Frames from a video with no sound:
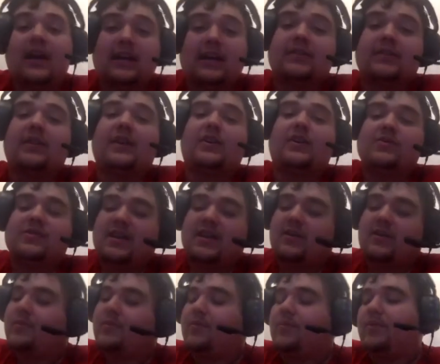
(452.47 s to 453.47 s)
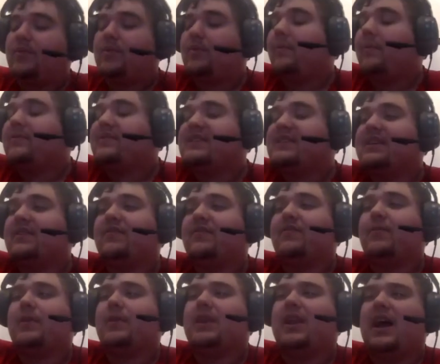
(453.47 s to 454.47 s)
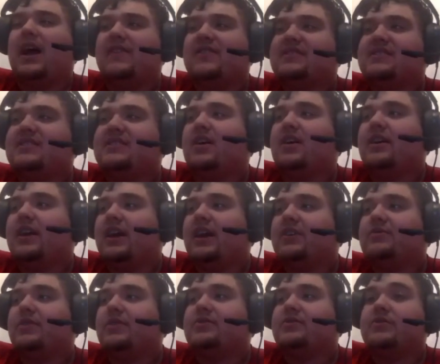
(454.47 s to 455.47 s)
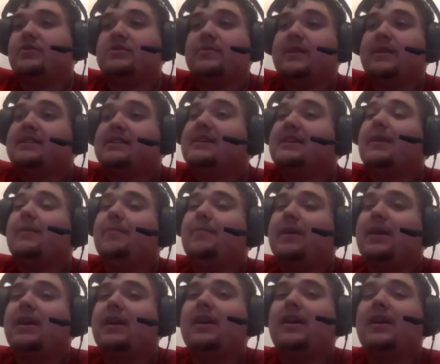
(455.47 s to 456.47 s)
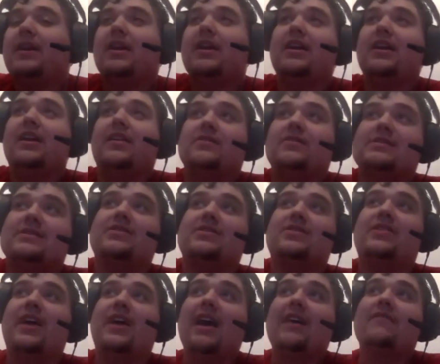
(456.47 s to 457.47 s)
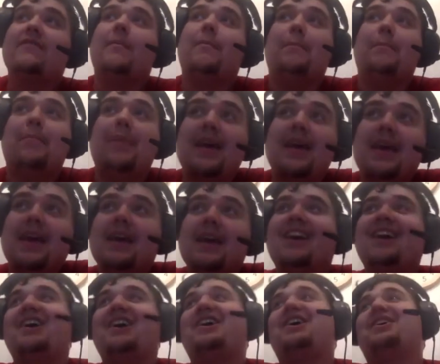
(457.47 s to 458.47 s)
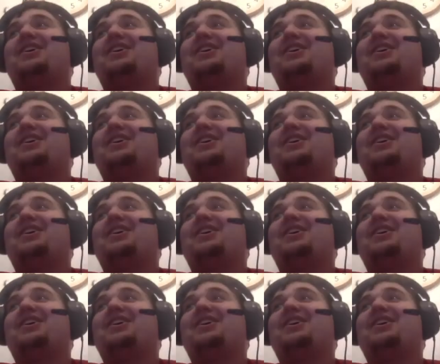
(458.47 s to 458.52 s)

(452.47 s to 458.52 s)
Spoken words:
like you said, with what we've seen from a lot of these young edge rushers. I mean, it's going to be they have a big